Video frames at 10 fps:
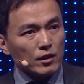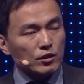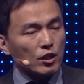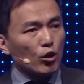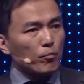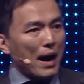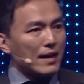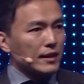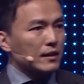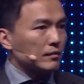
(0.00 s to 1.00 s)
So
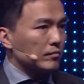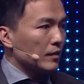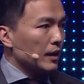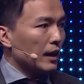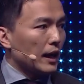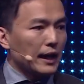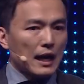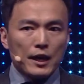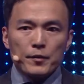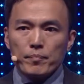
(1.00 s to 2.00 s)
by this
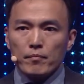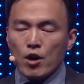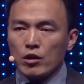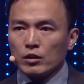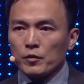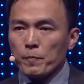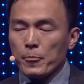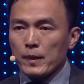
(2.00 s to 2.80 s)
AI model,